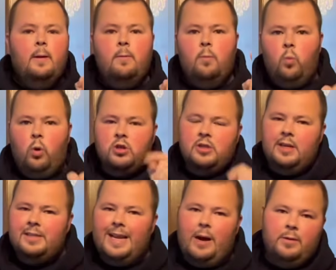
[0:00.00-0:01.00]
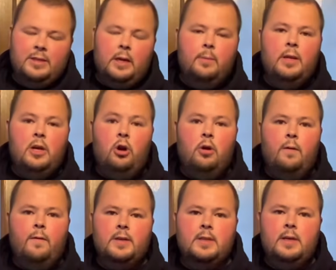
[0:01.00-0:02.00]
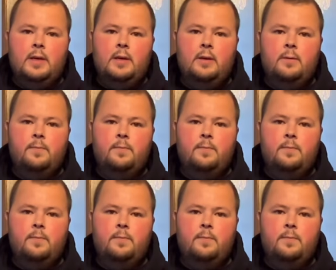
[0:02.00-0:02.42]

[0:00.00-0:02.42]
Watch this now and tell me that you're not fascinated.